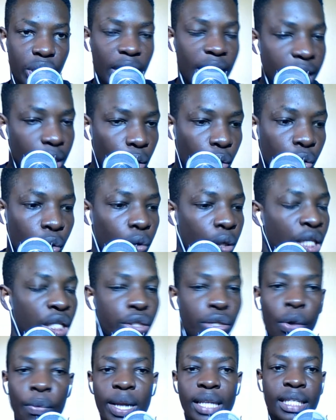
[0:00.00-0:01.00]
In, you know, he's
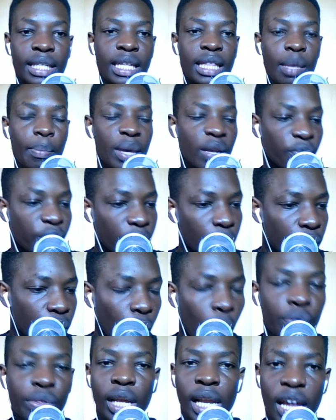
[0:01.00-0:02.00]
always in the midfield,
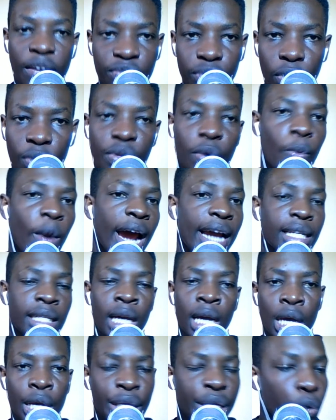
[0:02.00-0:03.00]
on the left, on the right.
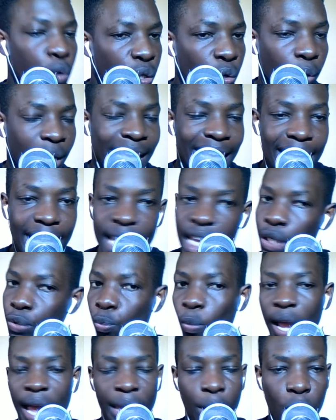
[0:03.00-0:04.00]
He, you know, he is
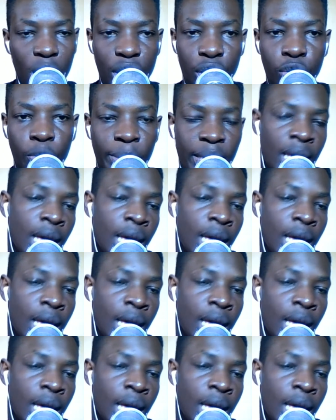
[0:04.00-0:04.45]
where he wants to be,